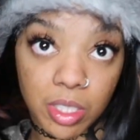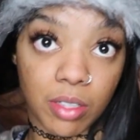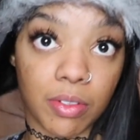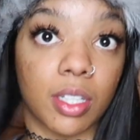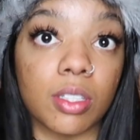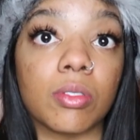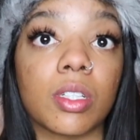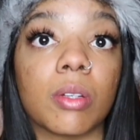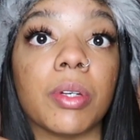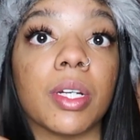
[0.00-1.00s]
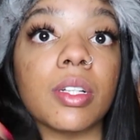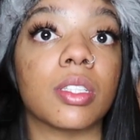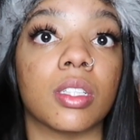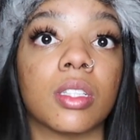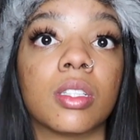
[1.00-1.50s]
me see if I can do a
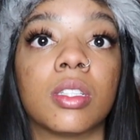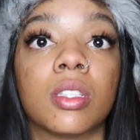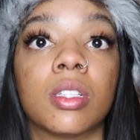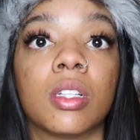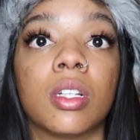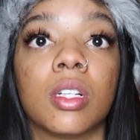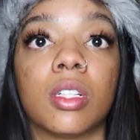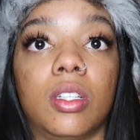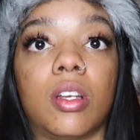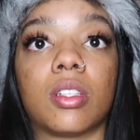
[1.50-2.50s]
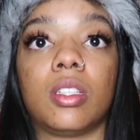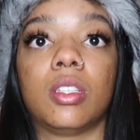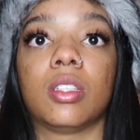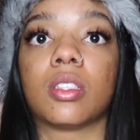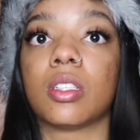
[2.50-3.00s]
comparison. Y'all see
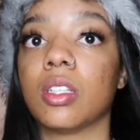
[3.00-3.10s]
this?